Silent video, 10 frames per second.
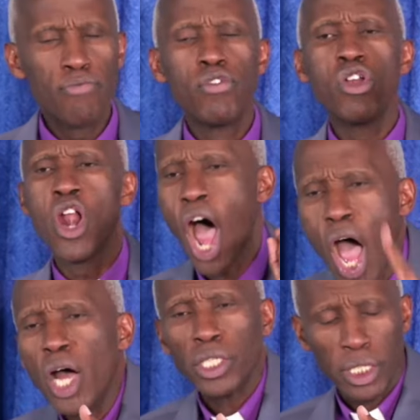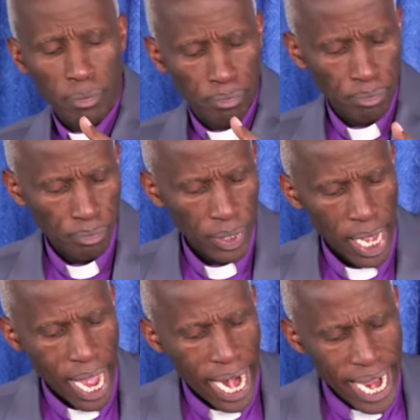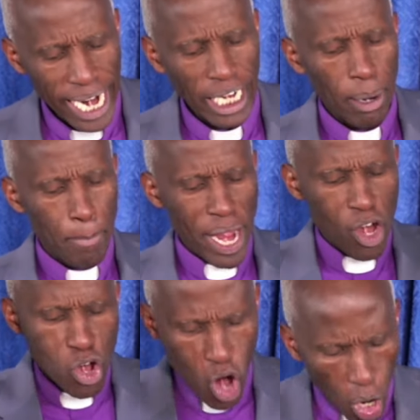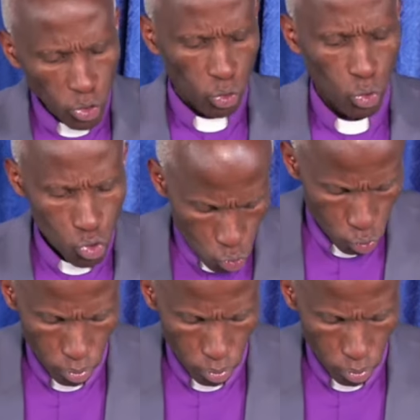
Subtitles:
If not, let it be known to